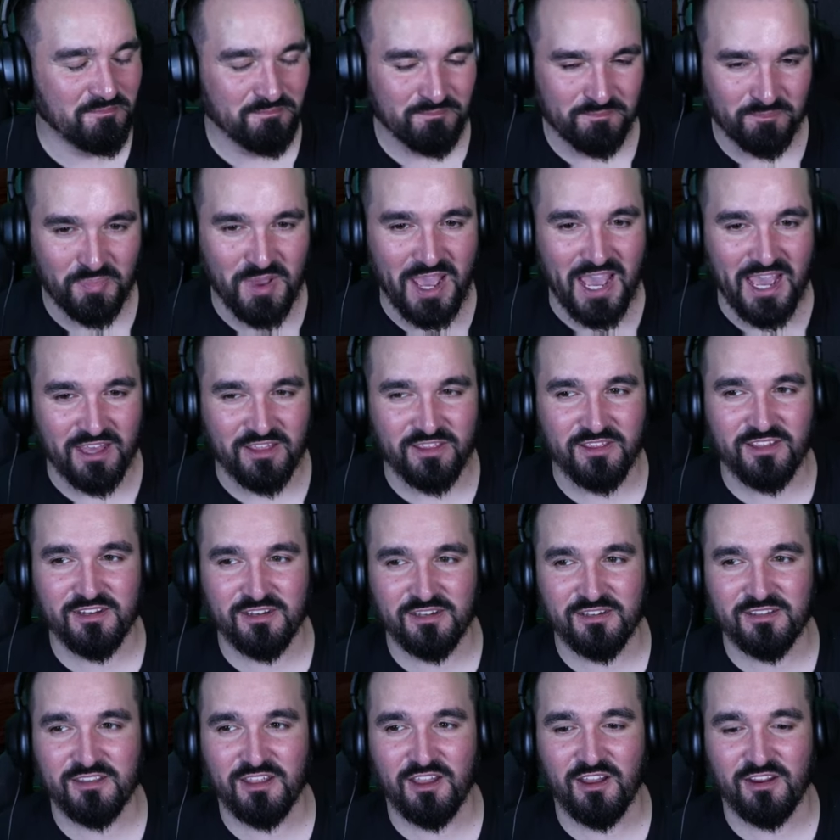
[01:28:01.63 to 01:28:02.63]
better
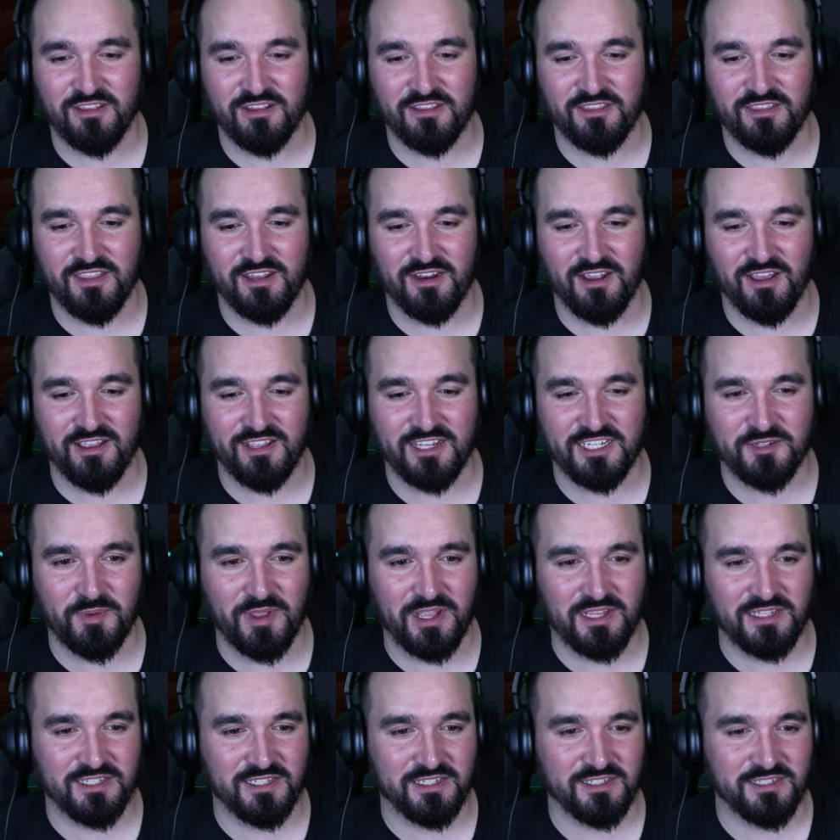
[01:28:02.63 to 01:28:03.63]
than, than I
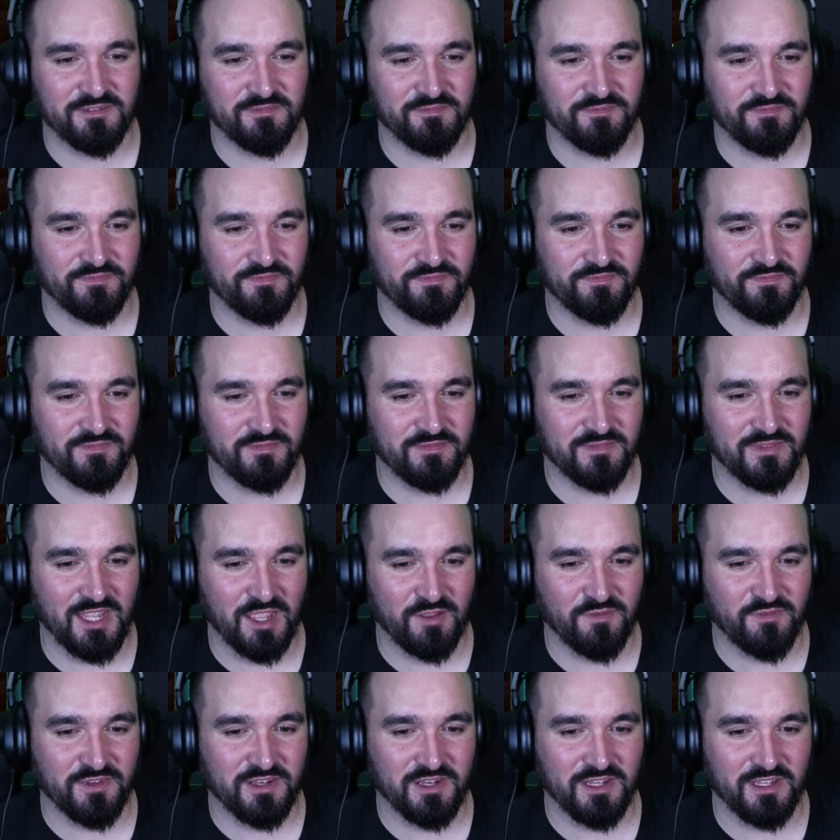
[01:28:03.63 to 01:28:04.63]
expected.
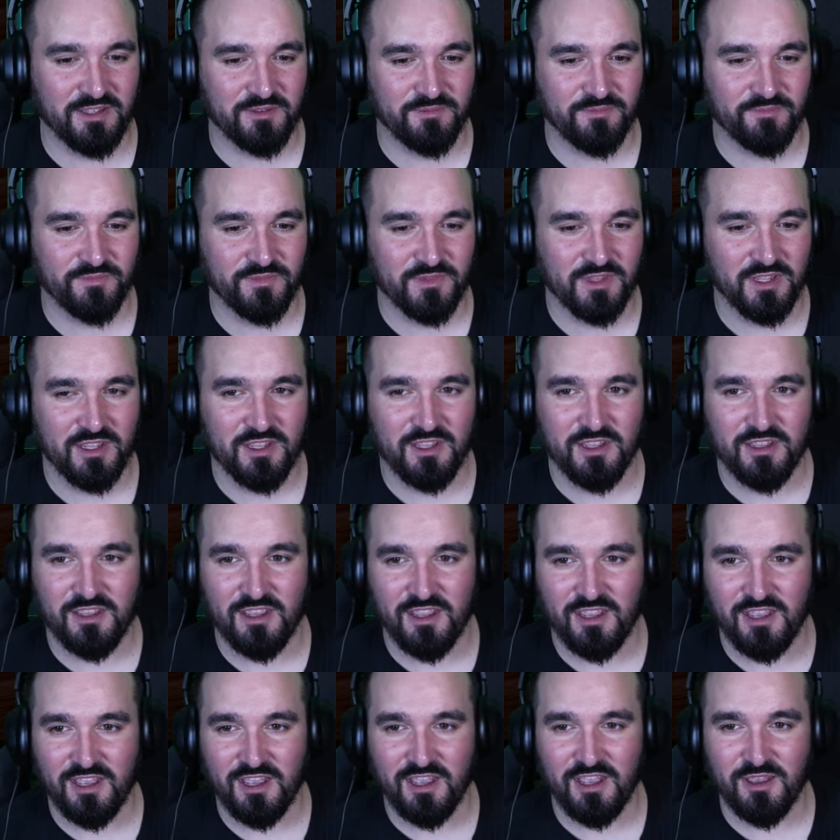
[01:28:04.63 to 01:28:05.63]
Definitely.
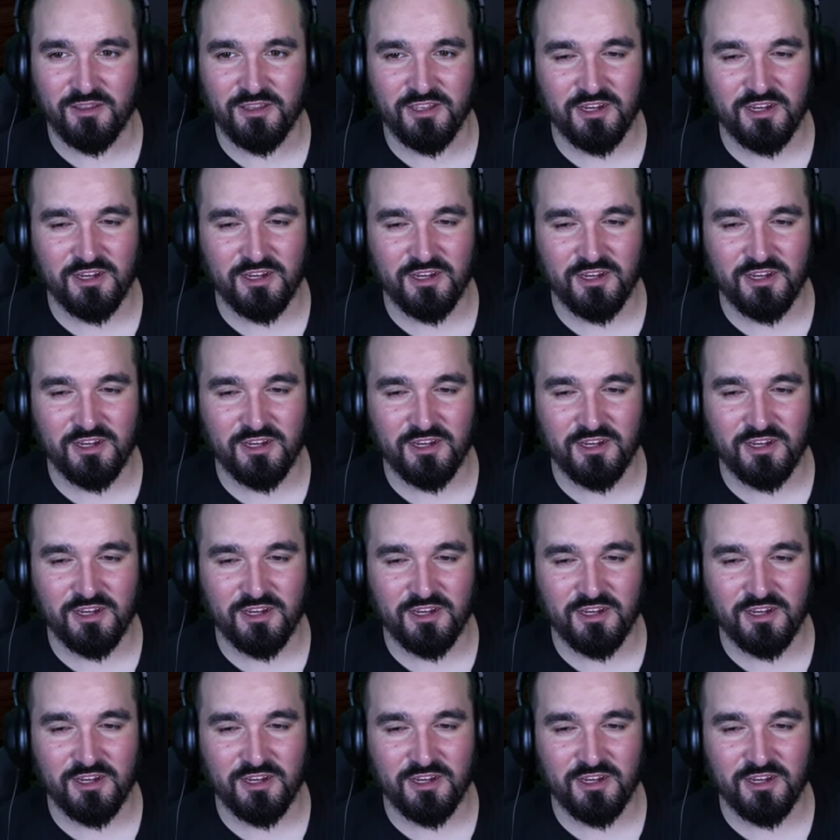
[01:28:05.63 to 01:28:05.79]
Uh, you